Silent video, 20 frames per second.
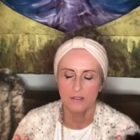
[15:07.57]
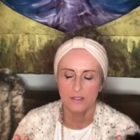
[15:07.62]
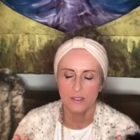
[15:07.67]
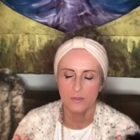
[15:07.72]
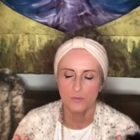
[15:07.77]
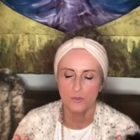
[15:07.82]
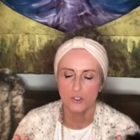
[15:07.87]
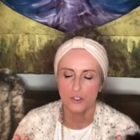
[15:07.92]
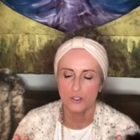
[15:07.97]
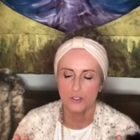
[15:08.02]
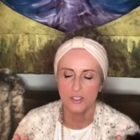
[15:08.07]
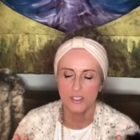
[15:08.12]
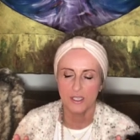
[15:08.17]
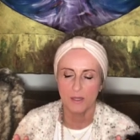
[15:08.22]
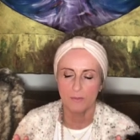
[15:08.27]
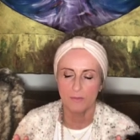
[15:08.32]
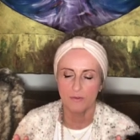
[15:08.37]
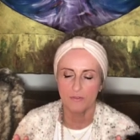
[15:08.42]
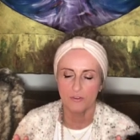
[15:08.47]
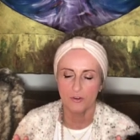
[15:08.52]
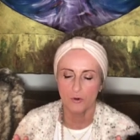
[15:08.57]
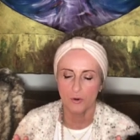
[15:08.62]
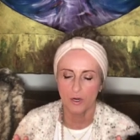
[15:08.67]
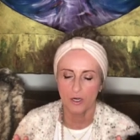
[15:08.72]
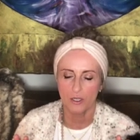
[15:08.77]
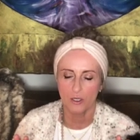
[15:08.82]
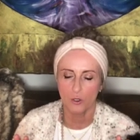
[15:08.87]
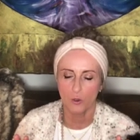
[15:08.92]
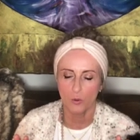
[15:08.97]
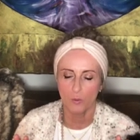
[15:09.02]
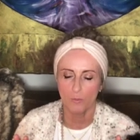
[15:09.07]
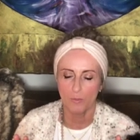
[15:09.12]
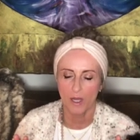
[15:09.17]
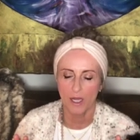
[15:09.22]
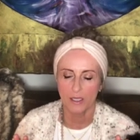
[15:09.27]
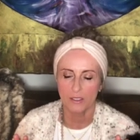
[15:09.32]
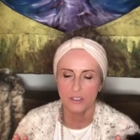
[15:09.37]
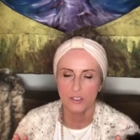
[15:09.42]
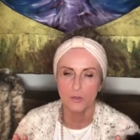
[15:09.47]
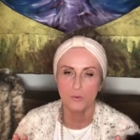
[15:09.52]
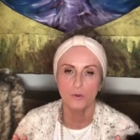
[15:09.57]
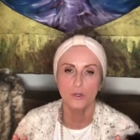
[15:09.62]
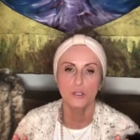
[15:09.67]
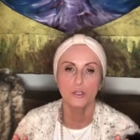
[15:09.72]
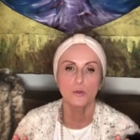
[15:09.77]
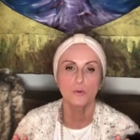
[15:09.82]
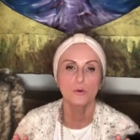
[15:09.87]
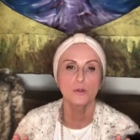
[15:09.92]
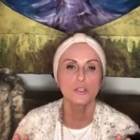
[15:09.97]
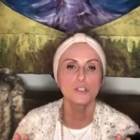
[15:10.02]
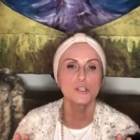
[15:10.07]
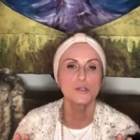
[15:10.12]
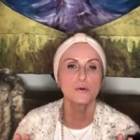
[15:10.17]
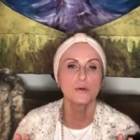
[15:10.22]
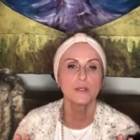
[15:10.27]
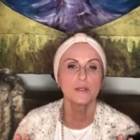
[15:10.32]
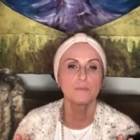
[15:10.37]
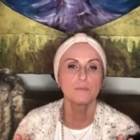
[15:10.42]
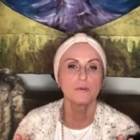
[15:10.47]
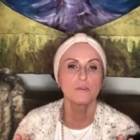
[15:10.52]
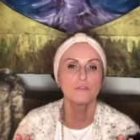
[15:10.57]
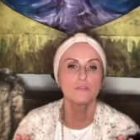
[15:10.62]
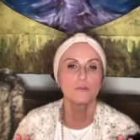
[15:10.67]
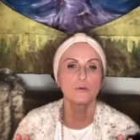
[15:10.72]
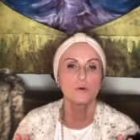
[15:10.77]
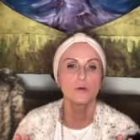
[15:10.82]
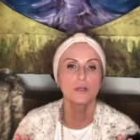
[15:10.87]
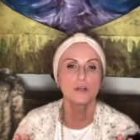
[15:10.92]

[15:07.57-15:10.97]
I'm sure some of you aren't going back to what you were doing before,